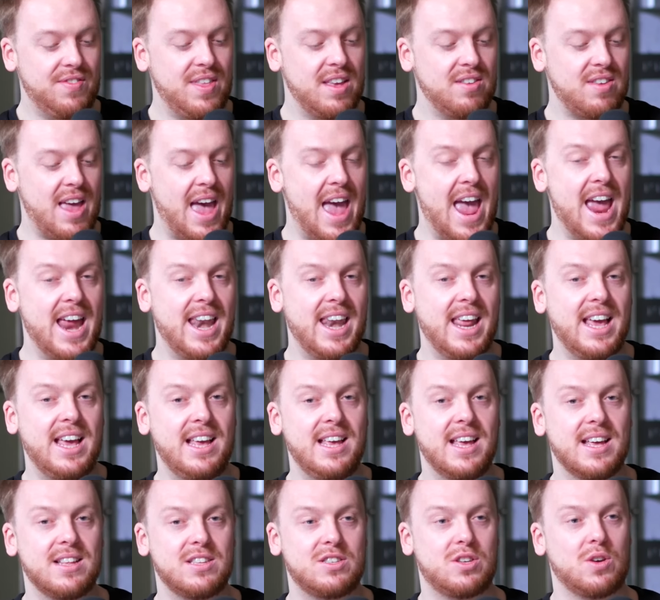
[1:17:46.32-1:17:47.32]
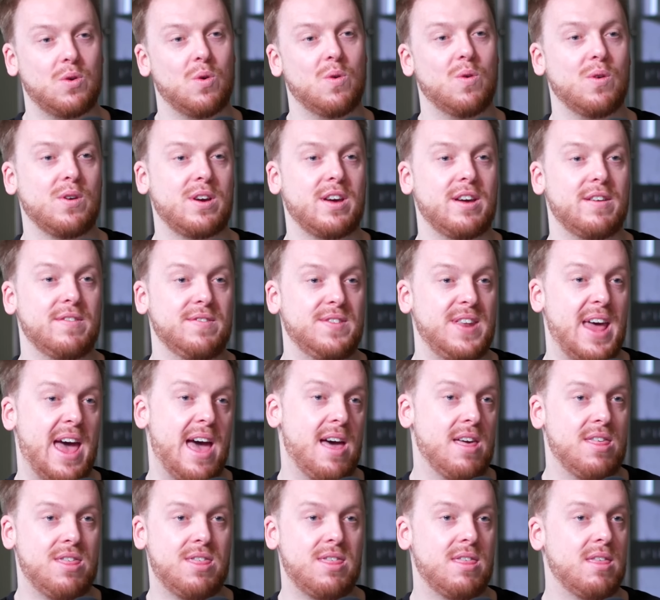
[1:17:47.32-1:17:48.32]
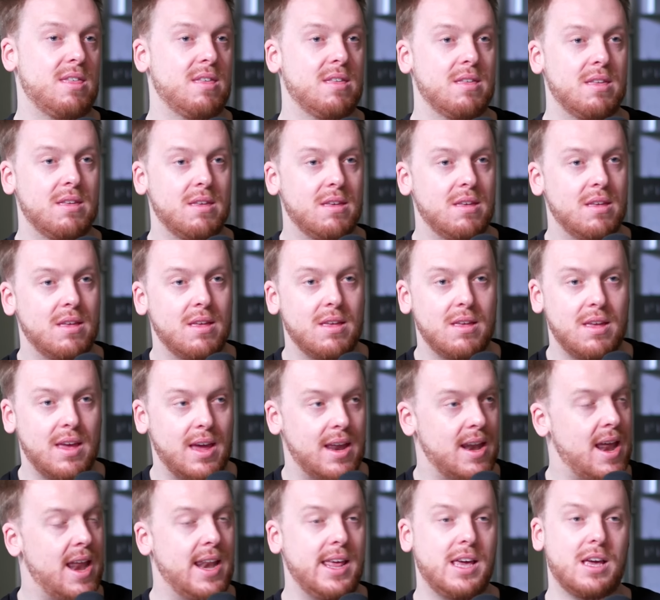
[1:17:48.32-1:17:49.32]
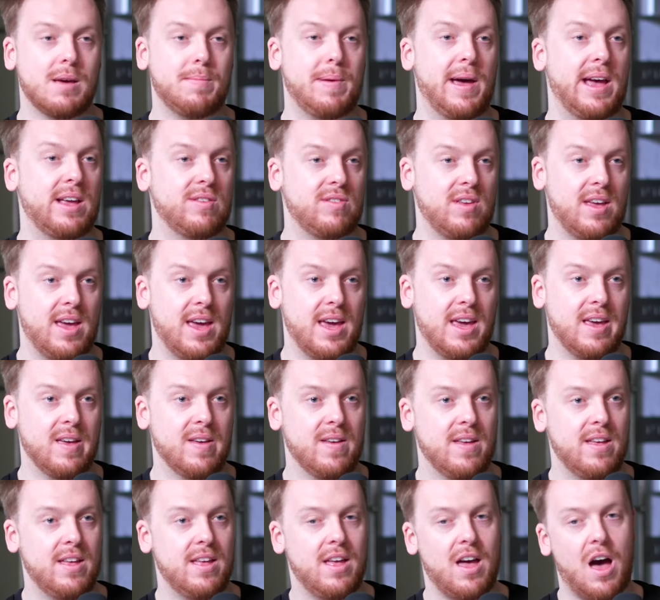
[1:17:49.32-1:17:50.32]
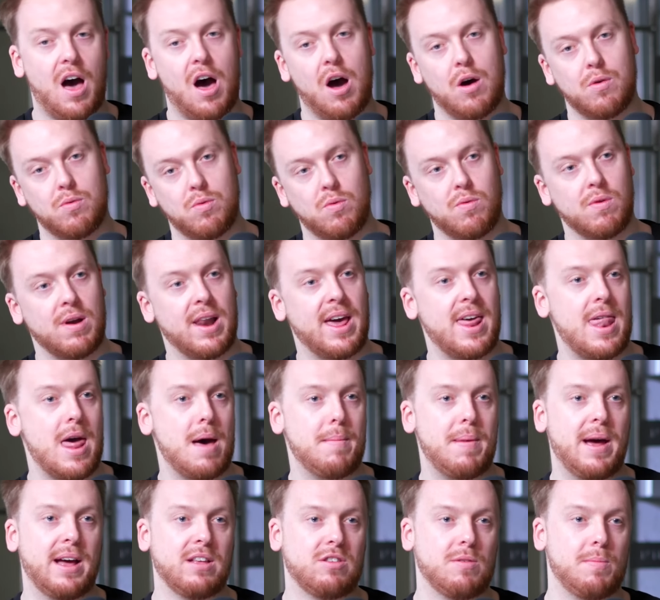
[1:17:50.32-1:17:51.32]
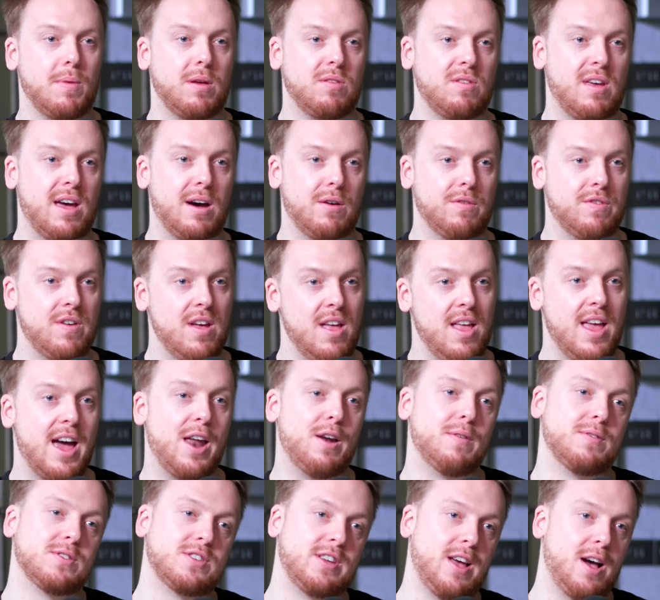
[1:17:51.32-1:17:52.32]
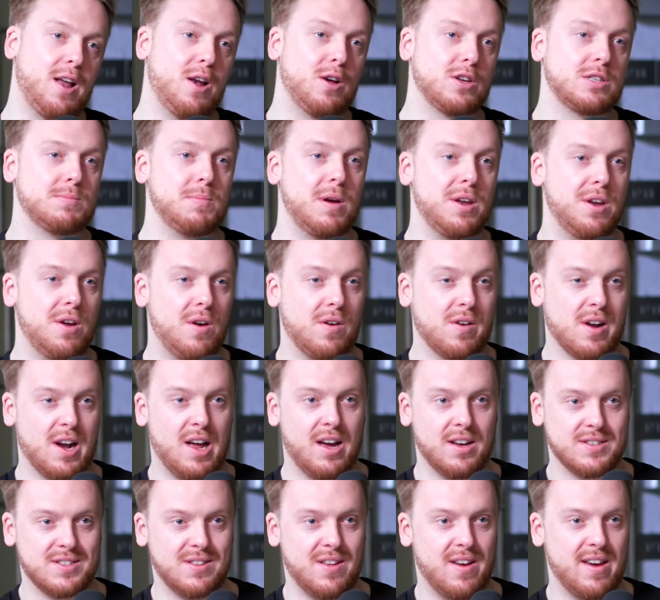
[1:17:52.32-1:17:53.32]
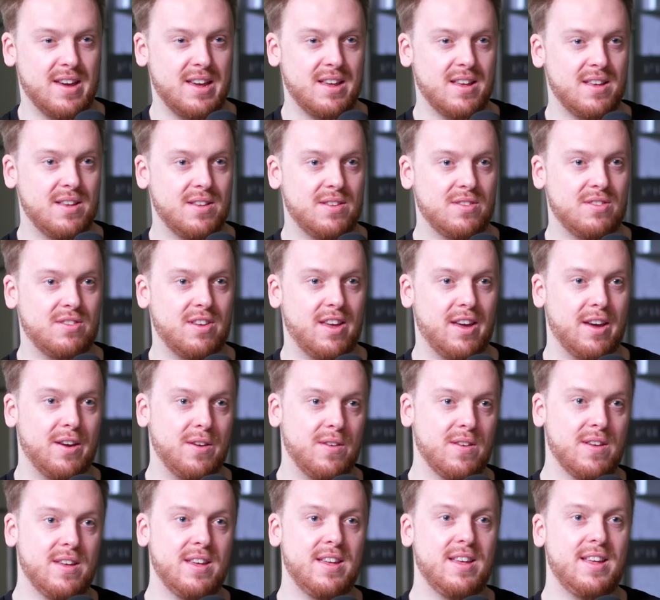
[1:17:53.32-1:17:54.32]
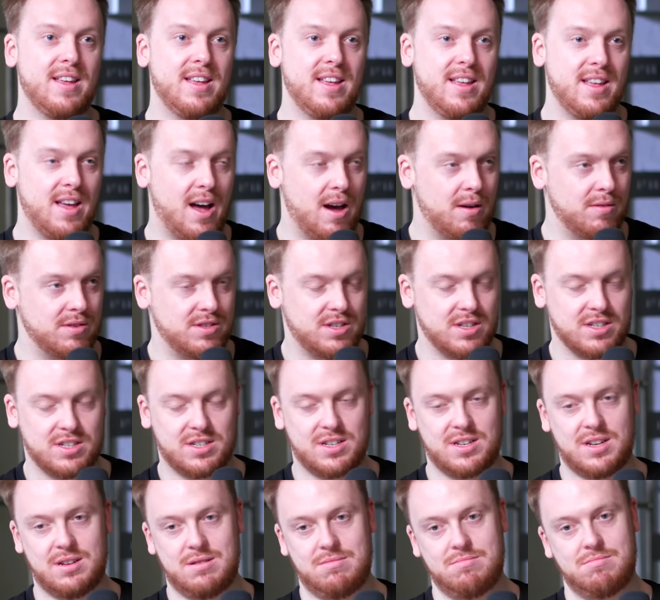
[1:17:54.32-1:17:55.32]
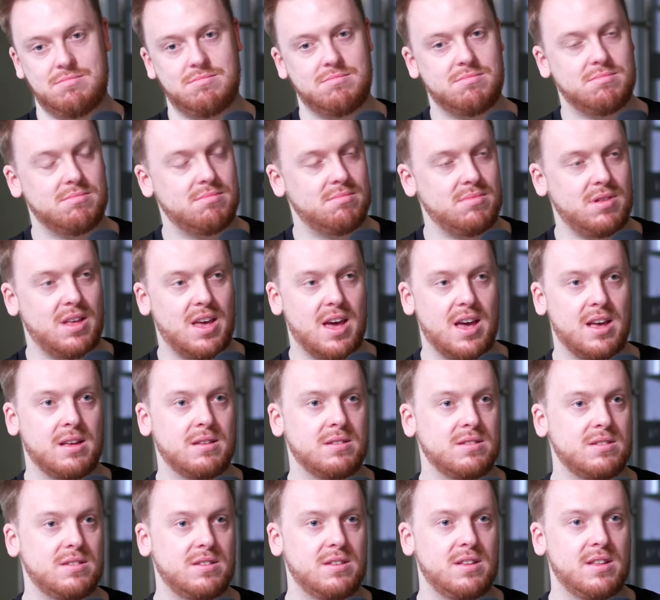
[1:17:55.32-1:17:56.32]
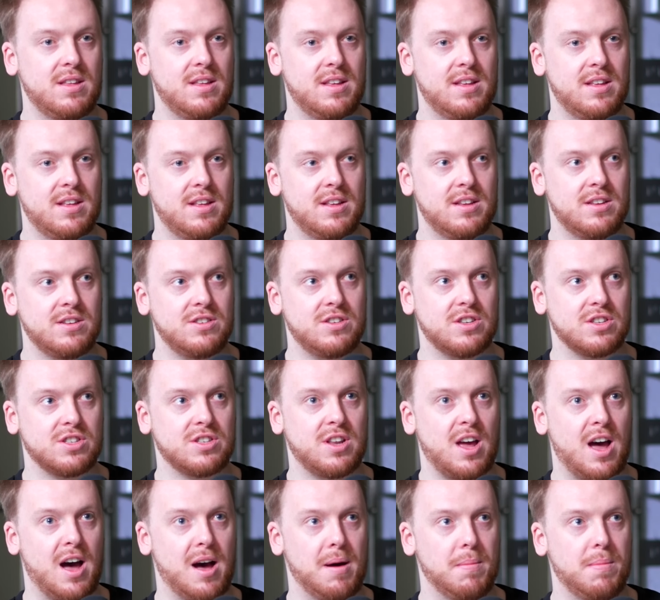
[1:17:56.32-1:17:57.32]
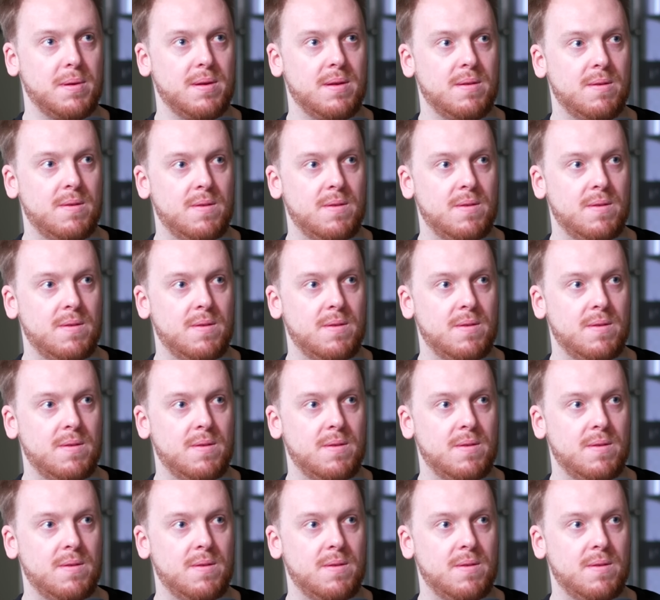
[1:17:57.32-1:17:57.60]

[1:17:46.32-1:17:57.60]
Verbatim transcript: there's any talk of death in any capacity, I will relate that back to myself. And obviously, I lost my dog last night, so I was just, yeah, just up